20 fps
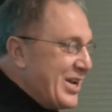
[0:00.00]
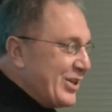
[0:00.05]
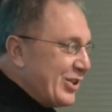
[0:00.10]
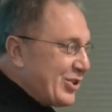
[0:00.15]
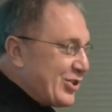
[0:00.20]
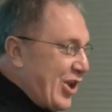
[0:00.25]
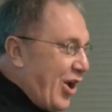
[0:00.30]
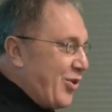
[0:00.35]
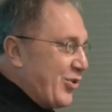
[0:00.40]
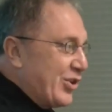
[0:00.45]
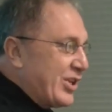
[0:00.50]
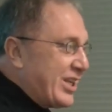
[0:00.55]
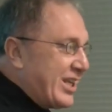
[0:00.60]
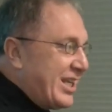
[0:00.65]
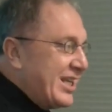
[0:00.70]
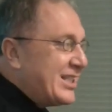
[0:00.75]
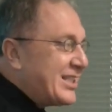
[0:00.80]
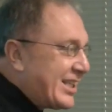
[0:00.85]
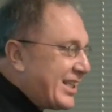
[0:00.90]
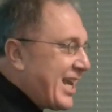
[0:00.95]
So in
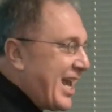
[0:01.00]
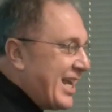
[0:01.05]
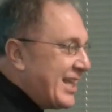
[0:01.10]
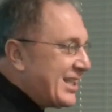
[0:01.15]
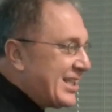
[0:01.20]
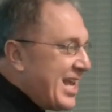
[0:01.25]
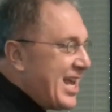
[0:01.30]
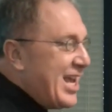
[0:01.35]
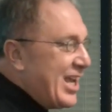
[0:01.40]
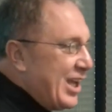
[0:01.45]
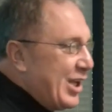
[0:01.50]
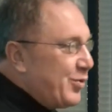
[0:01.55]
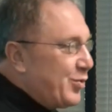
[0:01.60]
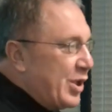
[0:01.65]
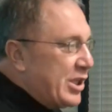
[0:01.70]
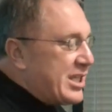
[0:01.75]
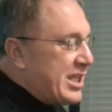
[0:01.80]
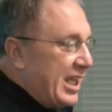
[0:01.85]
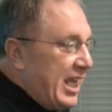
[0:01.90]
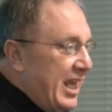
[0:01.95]
his case, it
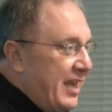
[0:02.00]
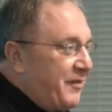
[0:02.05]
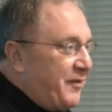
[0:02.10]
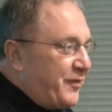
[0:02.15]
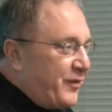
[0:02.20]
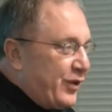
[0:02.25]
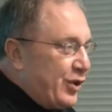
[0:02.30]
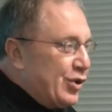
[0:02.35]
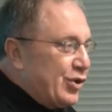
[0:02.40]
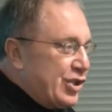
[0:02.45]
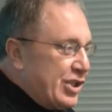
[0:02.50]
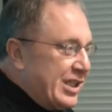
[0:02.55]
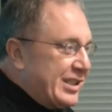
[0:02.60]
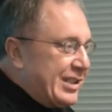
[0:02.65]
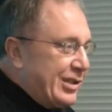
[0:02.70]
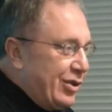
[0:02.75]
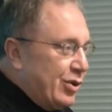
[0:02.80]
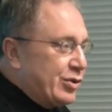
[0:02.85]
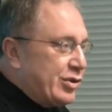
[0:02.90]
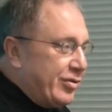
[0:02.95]
was if you
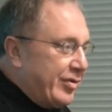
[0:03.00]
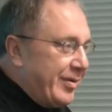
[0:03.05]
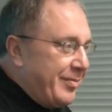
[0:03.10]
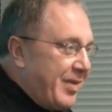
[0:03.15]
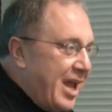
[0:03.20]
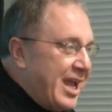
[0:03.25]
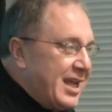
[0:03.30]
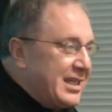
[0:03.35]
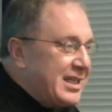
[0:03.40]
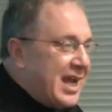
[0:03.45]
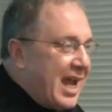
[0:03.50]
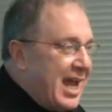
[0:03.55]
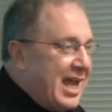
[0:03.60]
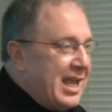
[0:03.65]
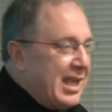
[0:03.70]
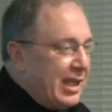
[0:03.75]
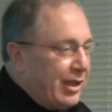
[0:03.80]
just use remainder,